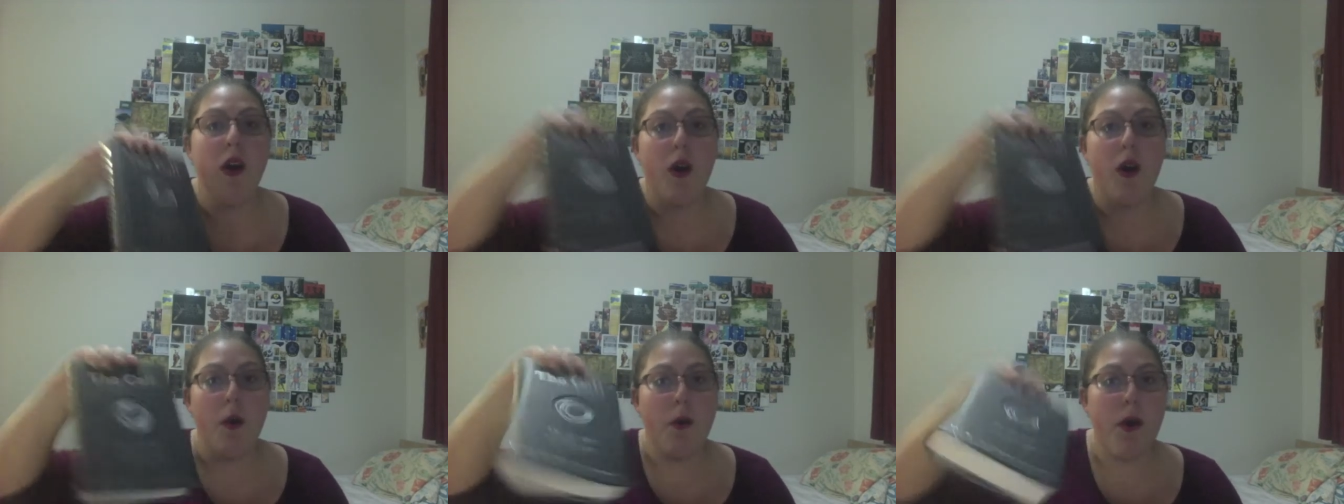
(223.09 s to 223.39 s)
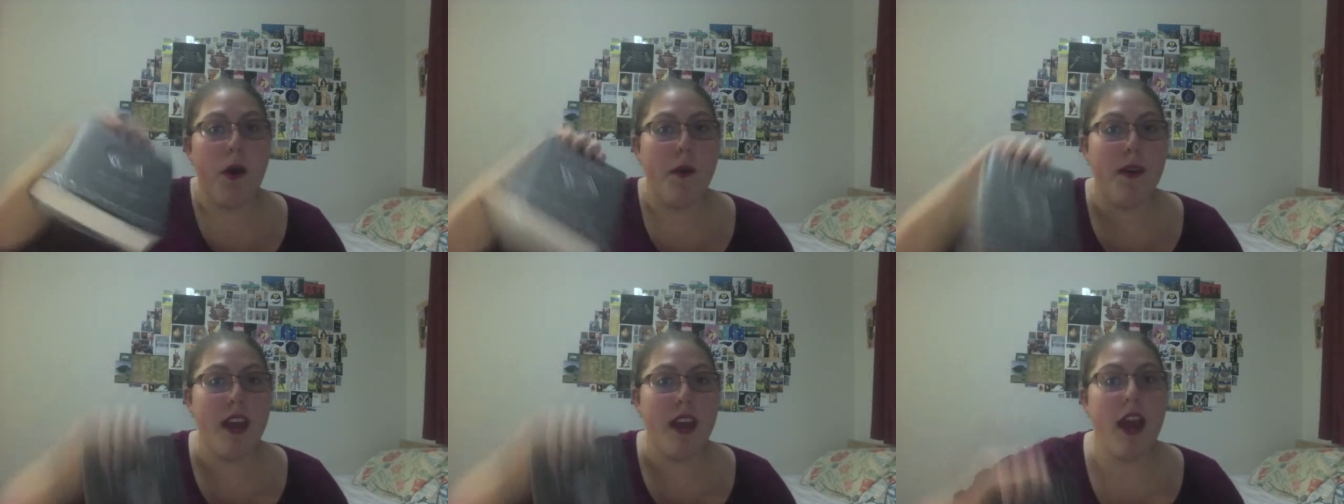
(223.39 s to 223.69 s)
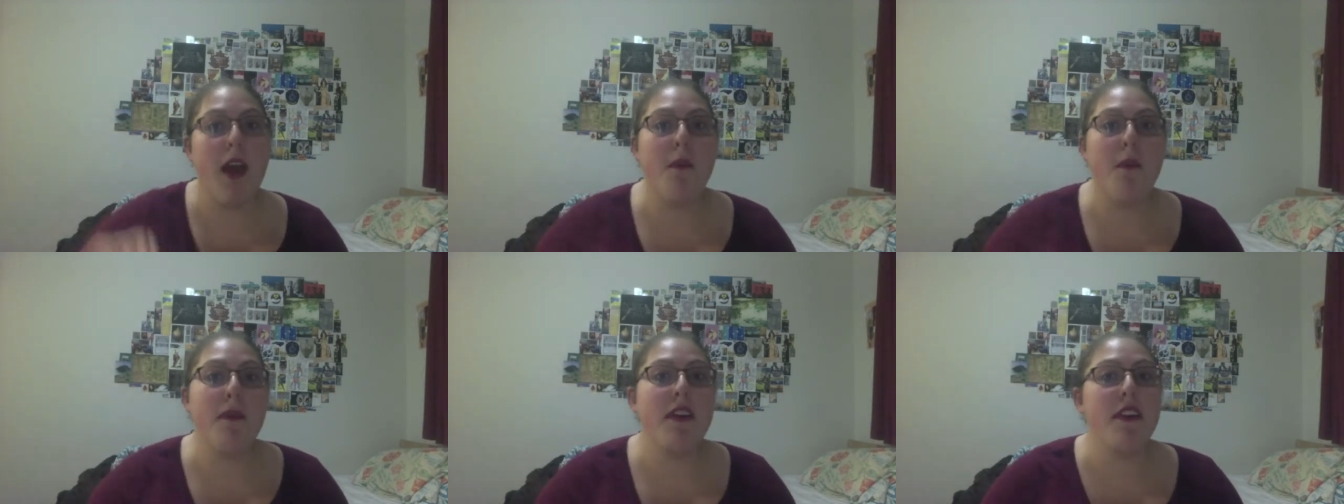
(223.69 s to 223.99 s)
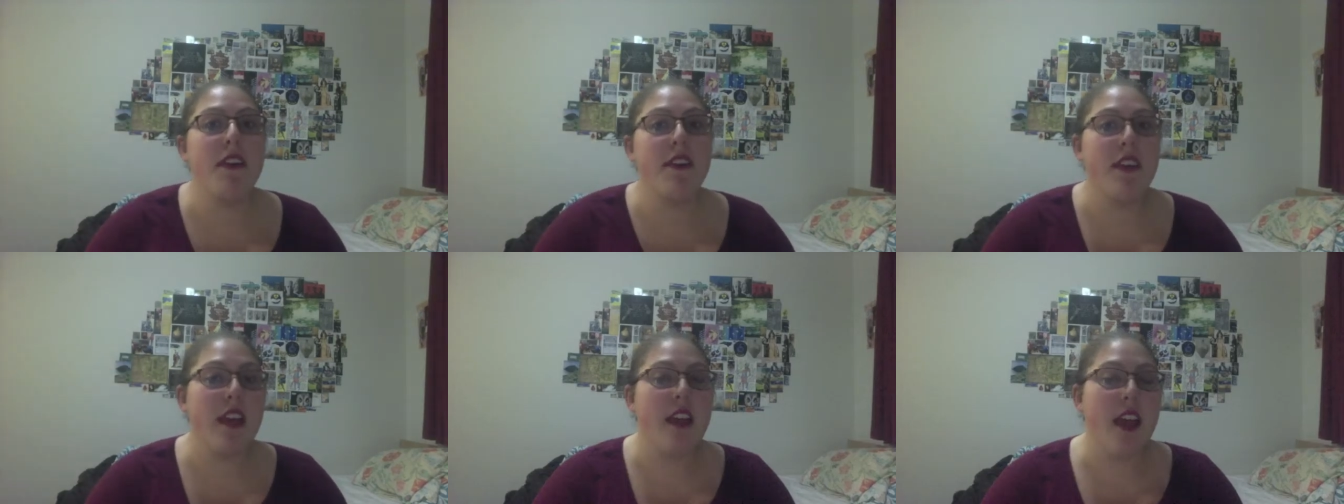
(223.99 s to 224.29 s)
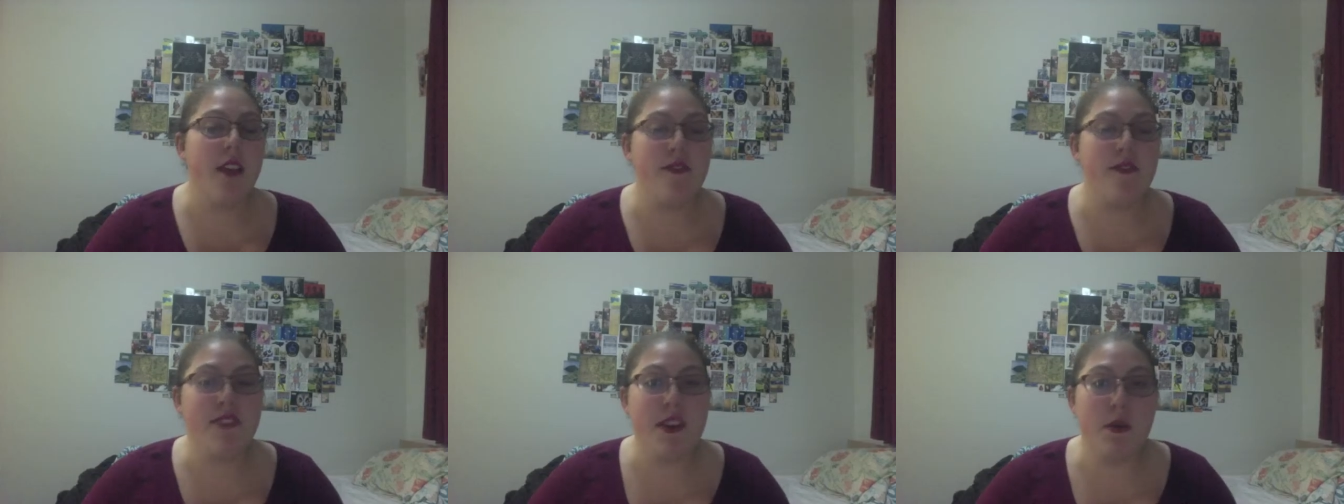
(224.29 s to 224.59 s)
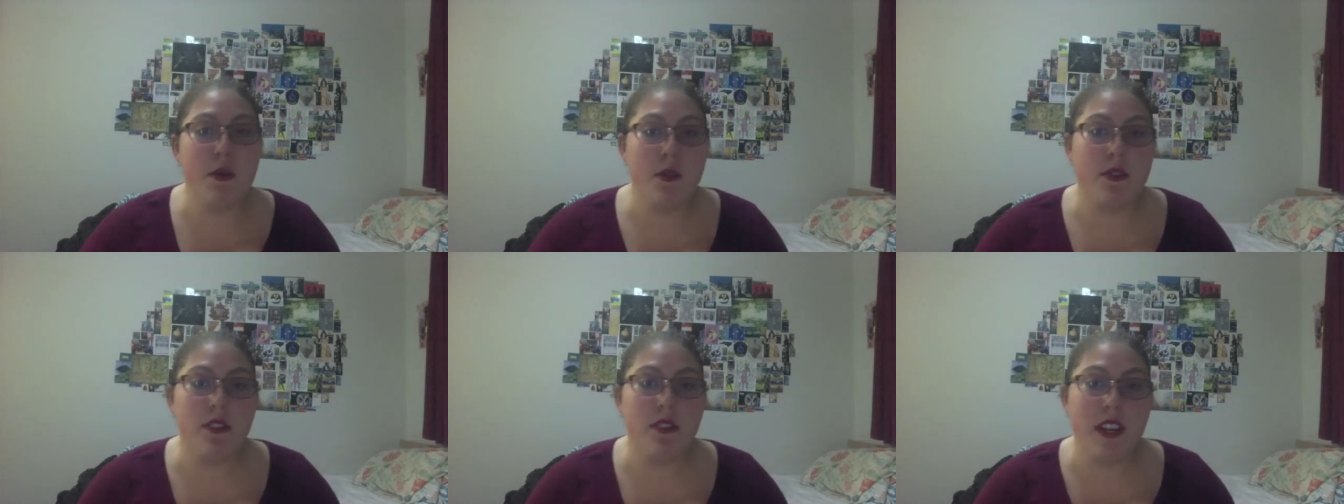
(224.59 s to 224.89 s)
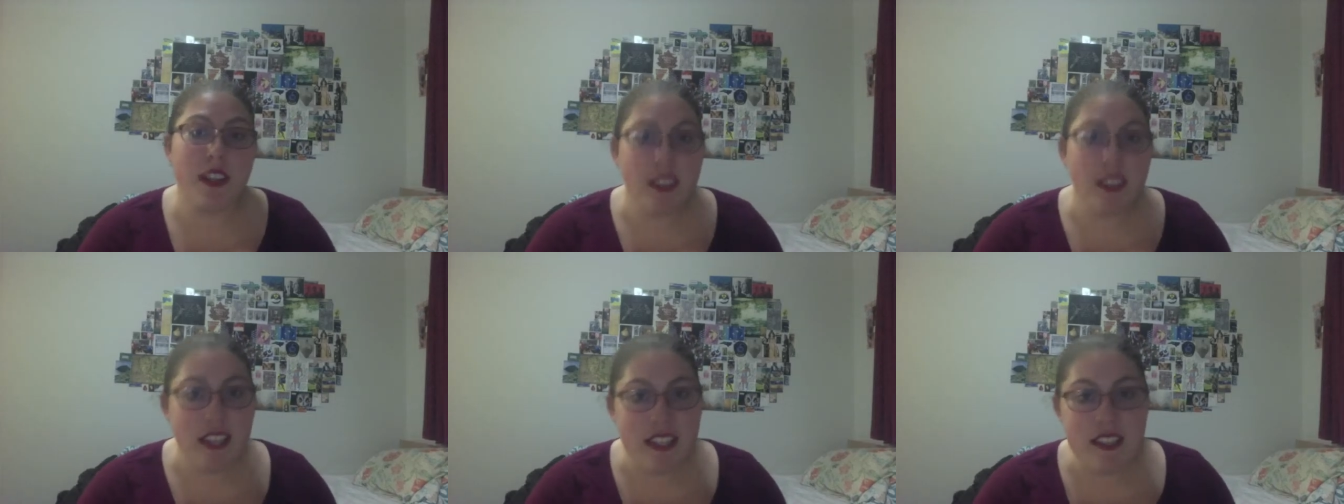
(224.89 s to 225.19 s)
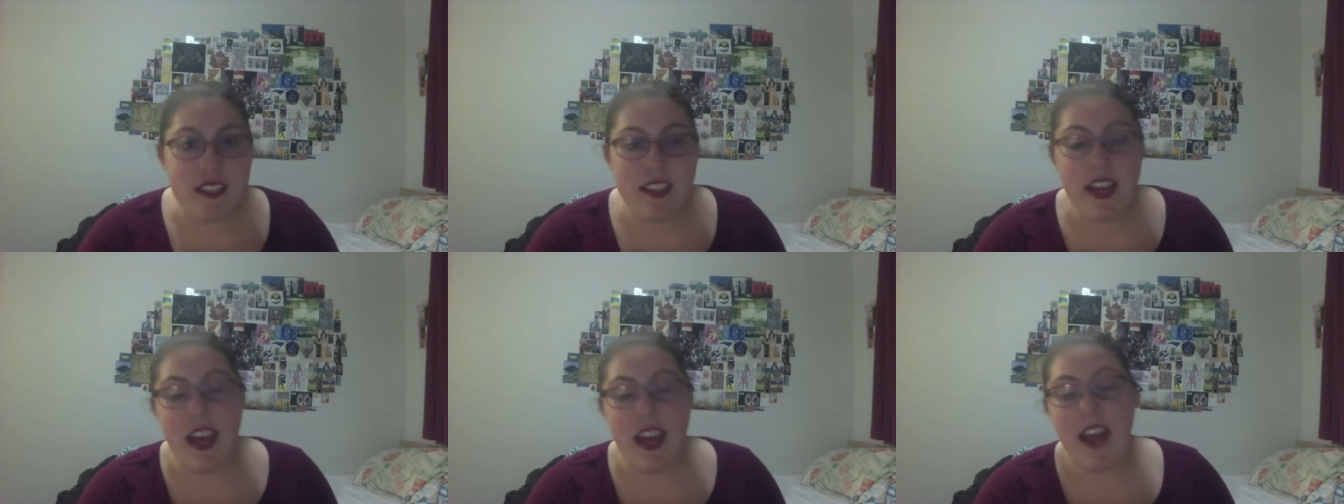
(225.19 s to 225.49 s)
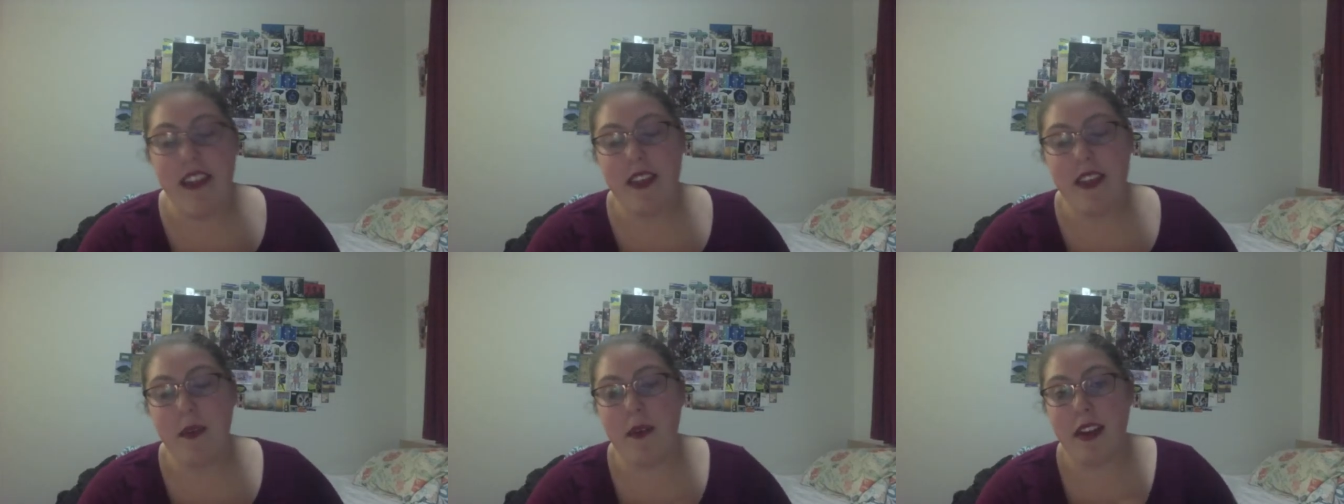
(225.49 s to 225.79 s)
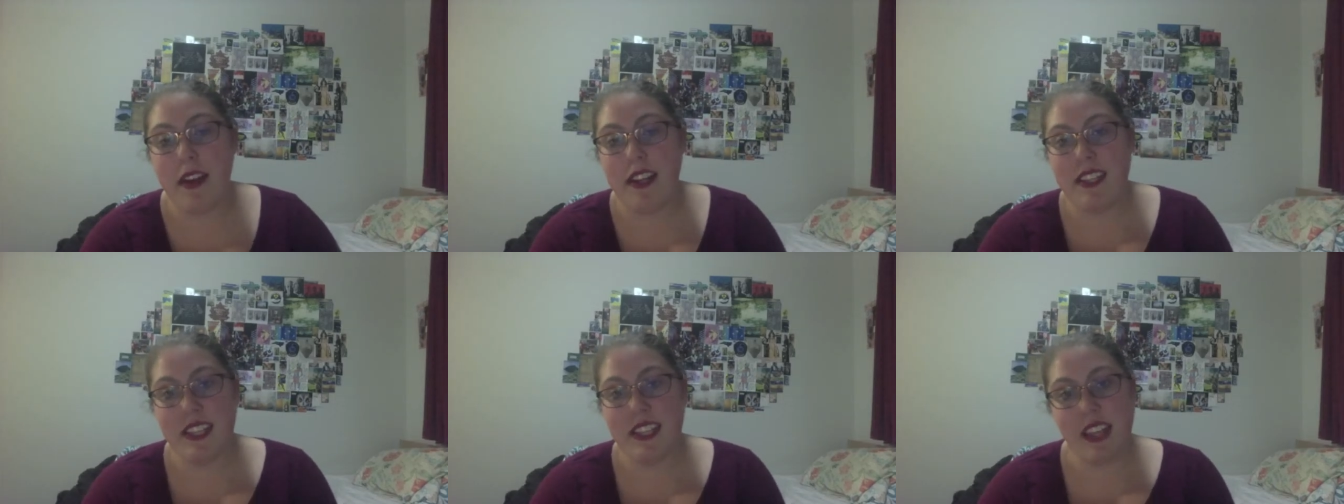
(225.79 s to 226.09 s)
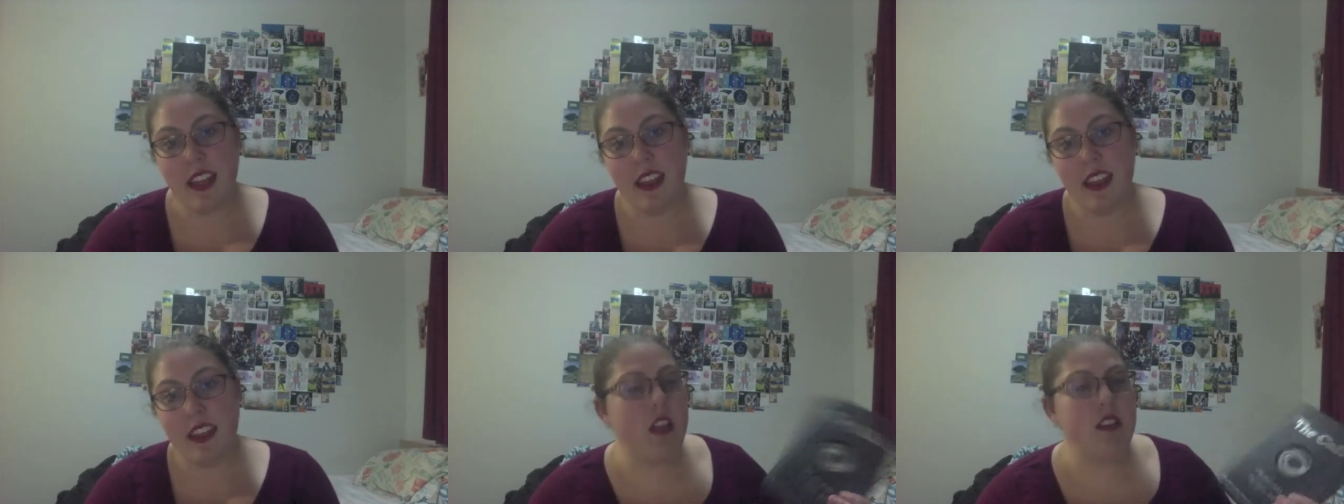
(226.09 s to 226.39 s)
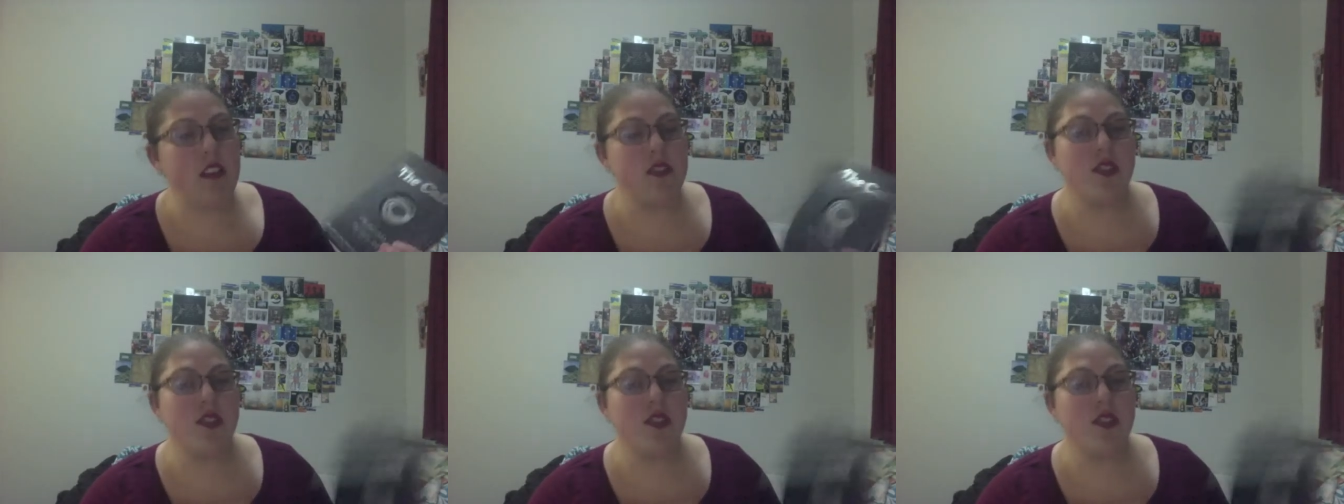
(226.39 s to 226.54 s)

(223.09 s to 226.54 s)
what would happen if there were fairies and they wanted to kill us.